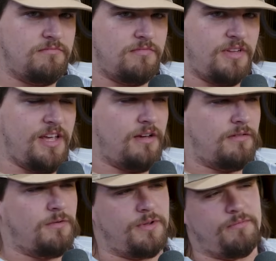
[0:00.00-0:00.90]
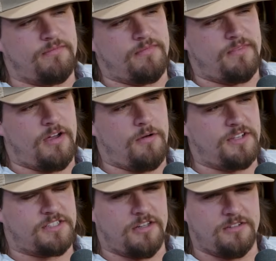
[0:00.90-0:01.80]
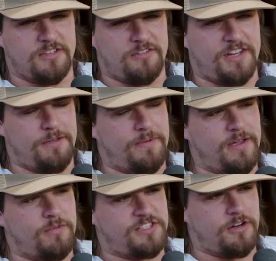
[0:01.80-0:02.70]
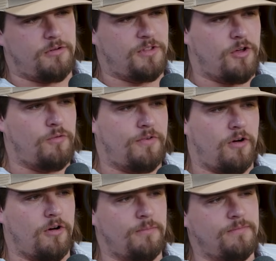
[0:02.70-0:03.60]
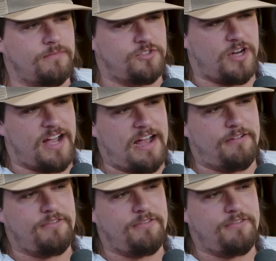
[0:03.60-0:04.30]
Yeah. We always close on Deep End. We start with Old Farm Drive.